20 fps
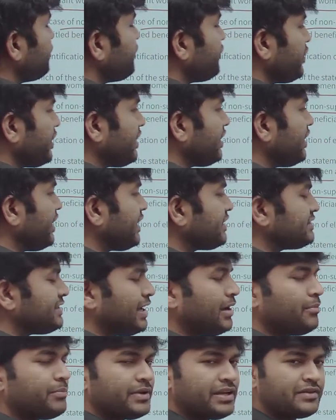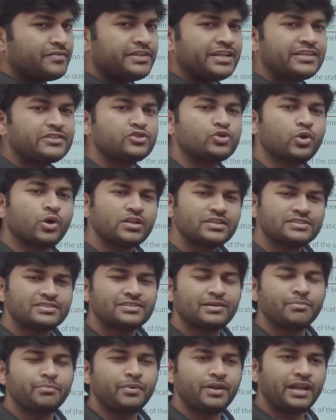for example if there is
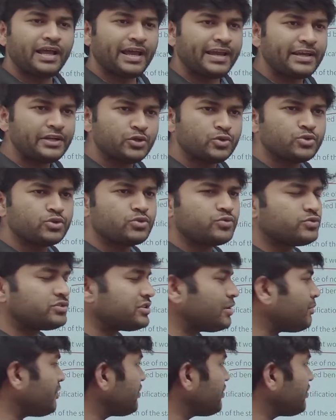non-supply due to some